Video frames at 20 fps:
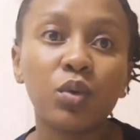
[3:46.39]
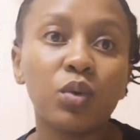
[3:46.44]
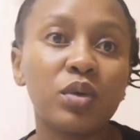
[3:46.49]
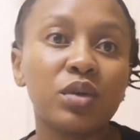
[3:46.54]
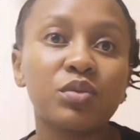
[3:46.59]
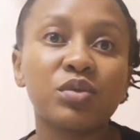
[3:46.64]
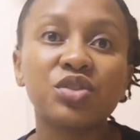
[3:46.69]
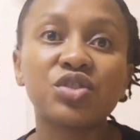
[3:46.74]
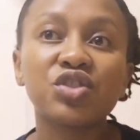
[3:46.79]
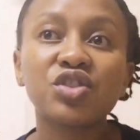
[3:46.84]
or
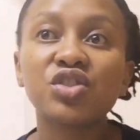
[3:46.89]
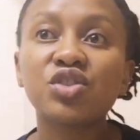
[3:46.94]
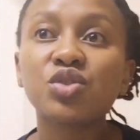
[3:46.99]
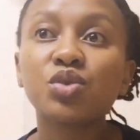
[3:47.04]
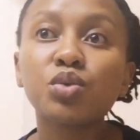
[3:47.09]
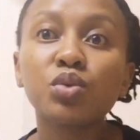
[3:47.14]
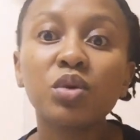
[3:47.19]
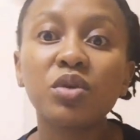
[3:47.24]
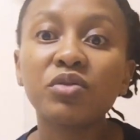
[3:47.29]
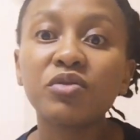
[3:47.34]
it was
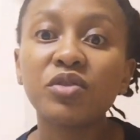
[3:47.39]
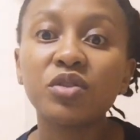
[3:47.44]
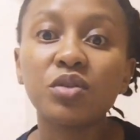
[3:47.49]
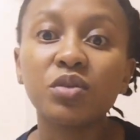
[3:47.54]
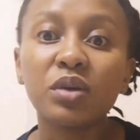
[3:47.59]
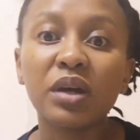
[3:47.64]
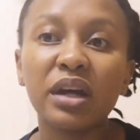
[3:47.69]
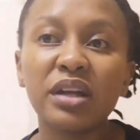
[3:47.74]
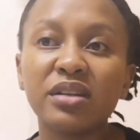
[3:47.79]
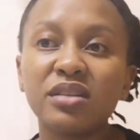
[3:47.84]
just two of
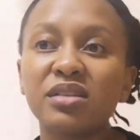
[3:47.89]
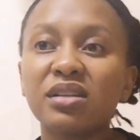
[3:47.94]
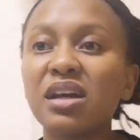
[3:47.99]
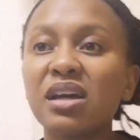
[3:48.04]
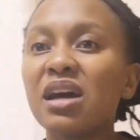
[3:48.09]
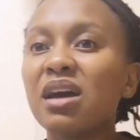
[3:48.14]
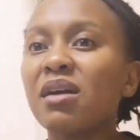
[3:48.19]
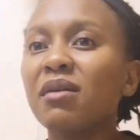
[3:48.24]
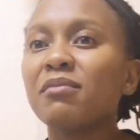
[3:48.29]
you, and